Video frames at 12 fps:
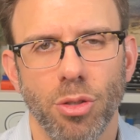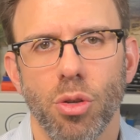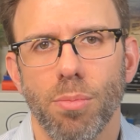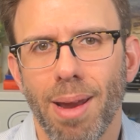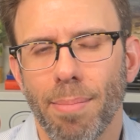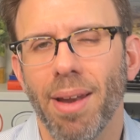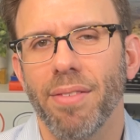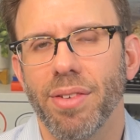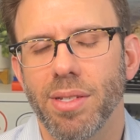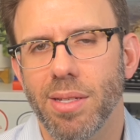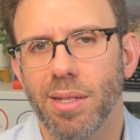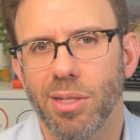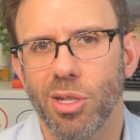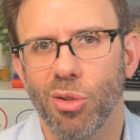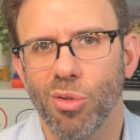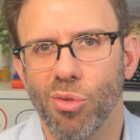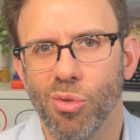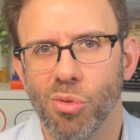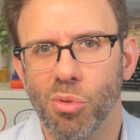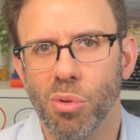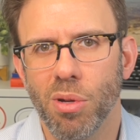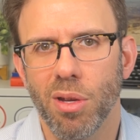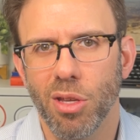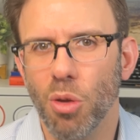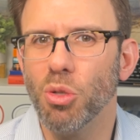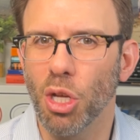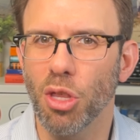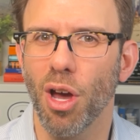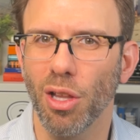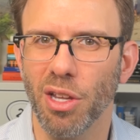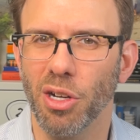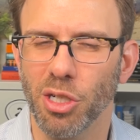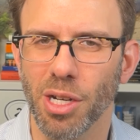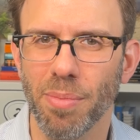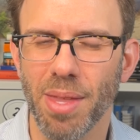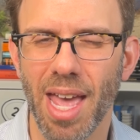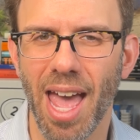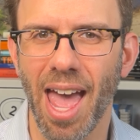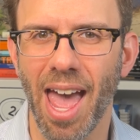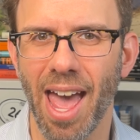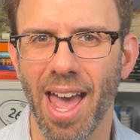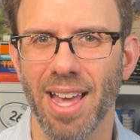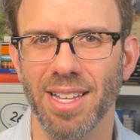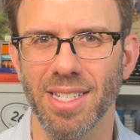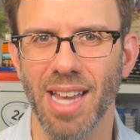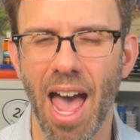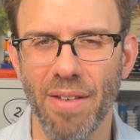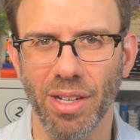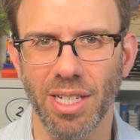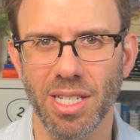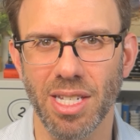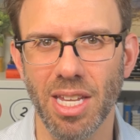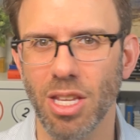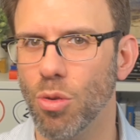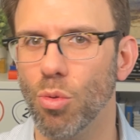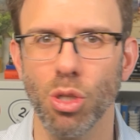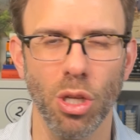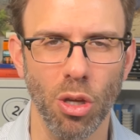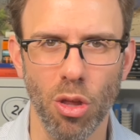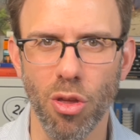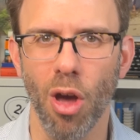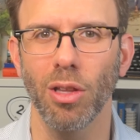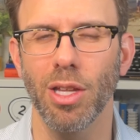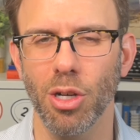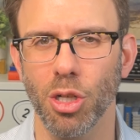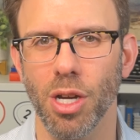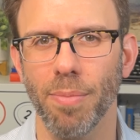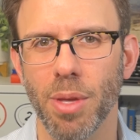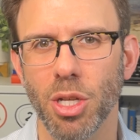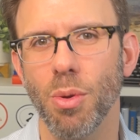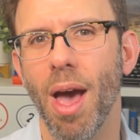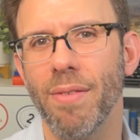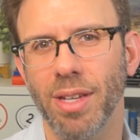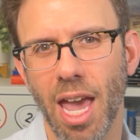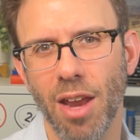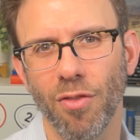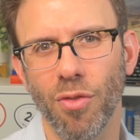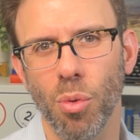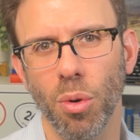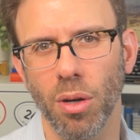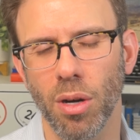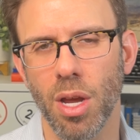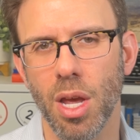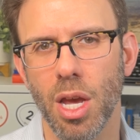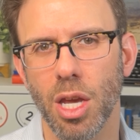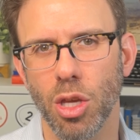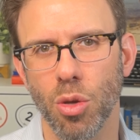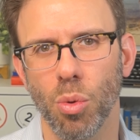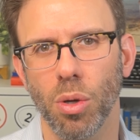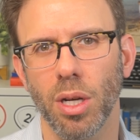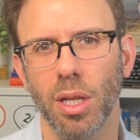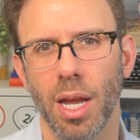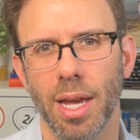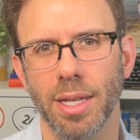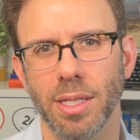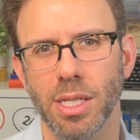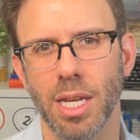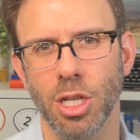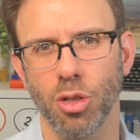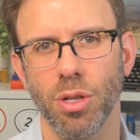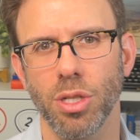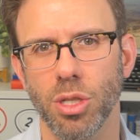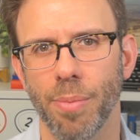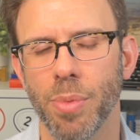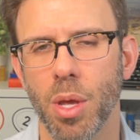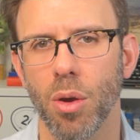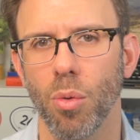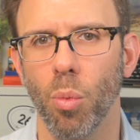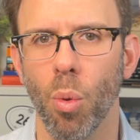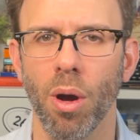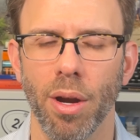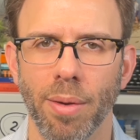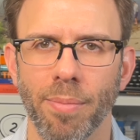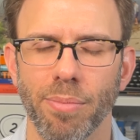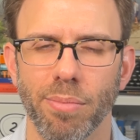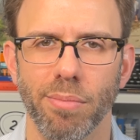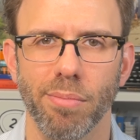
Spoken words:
are two main benefits to using thought leadership as advocacy, using thought leadership to advocate for your clients' interests. One,